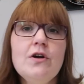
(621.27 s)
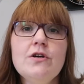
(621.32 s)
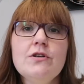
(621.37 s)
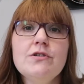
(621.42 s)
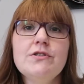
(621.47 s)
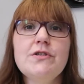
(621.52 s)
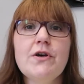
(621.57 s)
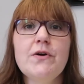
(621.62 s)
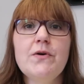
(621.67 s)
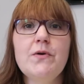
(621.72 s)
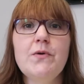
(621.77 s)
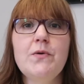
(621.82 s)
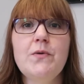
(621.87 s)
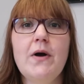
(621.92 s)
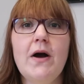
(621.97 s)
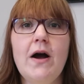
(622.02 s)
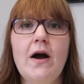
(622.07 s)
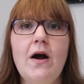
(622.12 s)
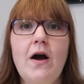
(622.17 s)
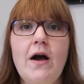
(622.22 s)
So
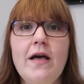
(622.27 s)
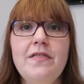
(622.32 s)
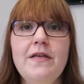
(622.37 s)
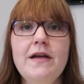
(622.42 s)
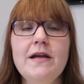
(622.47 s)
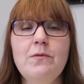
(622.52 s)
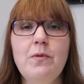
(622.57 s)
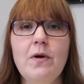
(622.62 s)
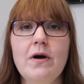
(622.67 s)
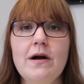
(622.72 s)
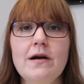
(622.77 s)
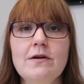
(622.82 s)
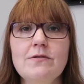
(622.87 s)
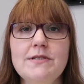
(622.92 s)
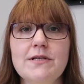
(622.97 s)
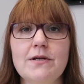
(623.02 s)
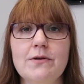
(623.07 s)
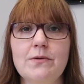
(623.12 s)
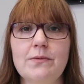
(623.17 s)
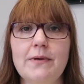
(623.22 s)
I think what I'll
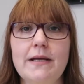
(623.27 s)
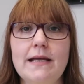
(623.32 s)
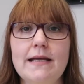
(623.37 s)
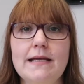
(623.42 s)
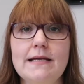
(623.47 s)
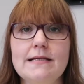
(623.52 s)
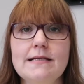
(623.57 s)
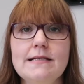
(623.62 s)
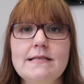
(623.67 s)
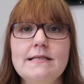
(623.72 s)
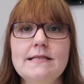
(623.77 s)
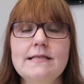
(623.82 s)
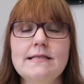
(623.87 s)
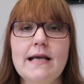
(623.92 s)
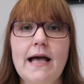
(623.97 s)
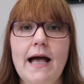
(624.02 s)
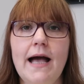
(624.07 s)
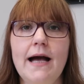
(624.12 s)
do is